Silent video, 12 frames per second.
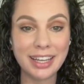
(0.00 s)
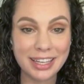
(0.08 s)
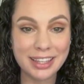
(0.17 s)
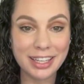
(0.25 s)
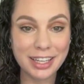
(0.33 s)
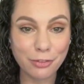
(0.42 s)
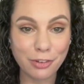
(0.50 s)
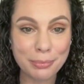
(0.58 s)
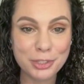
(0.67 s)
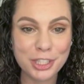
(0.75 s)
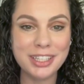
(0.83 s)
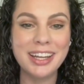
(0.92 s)
in the
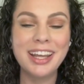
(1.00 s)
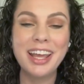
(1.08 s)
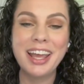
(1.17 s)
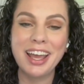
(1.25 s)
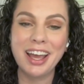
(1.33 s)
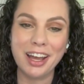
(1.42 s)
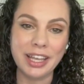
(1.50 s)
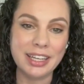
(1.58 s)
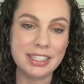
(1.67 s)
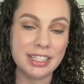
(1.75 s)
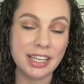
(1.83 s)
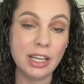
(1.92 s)
eruption
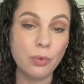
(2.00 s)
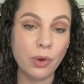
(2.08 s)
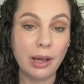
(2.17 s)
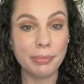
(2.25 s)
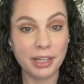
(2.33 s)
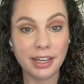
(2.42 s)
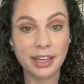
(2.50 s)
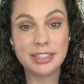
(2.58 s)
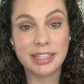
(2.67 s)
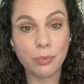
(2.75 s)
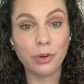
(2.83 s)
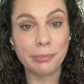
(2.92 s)
related to Eatwat
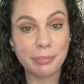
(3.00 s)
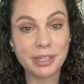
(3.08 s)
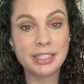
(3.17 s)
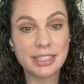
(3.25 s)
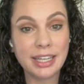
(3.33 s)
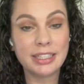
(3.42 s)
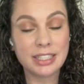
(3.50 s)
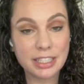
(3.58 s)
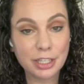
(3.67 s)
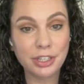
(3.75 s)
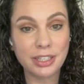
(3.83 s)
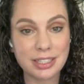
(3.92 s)
because they weren't being taken
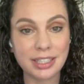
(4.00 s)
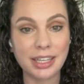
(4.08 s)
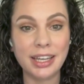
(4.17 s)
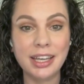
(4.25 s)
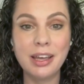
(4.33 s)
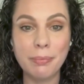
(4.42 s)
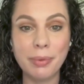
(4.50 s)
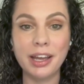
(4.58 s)
seriously